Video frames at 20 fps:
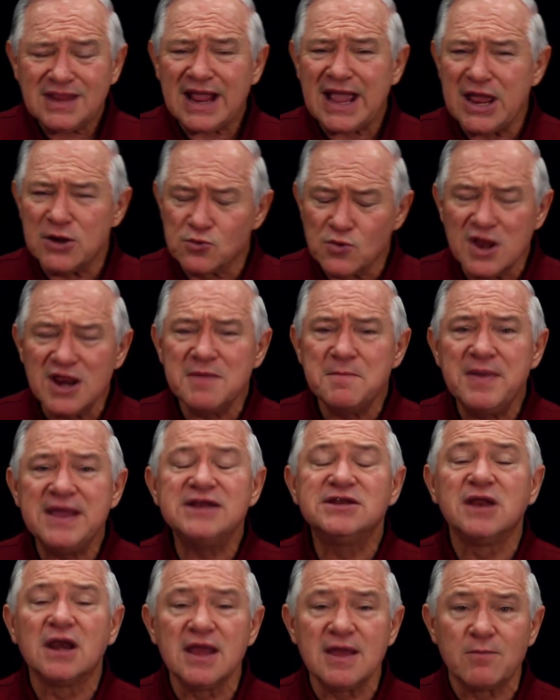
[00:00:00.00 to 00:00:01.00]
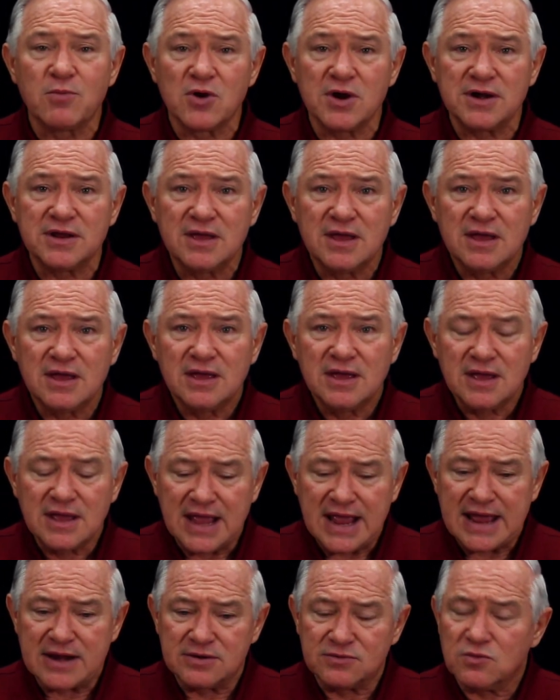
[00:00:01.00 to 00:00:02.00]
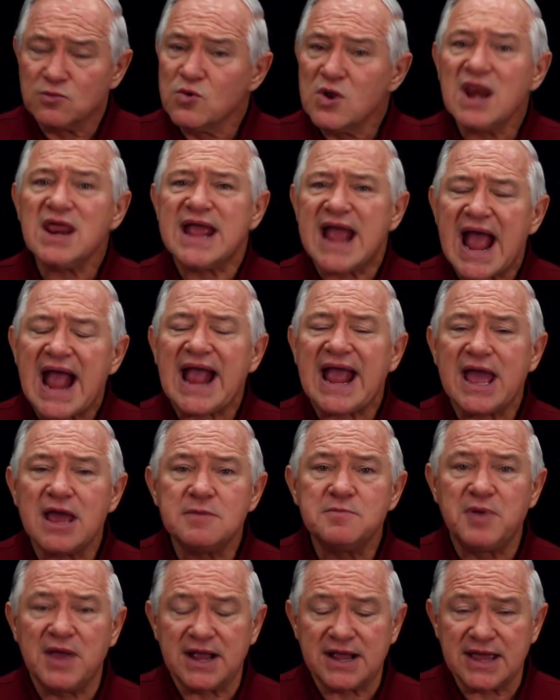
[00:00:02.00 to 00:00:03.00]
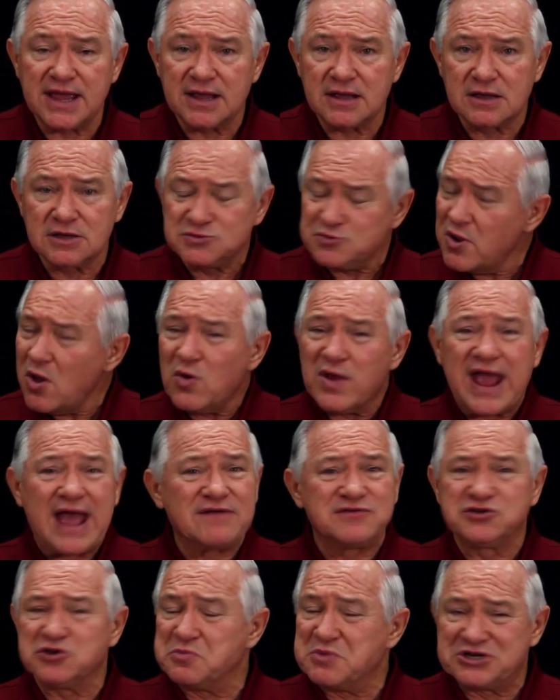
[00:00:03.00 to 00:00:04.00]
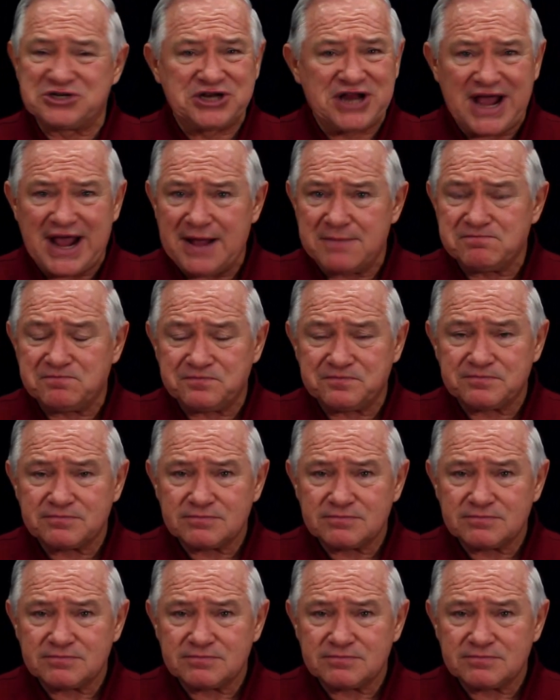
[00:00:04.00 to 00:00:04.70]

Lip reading: and really be deliberate and really handpicking, because we only have so much time.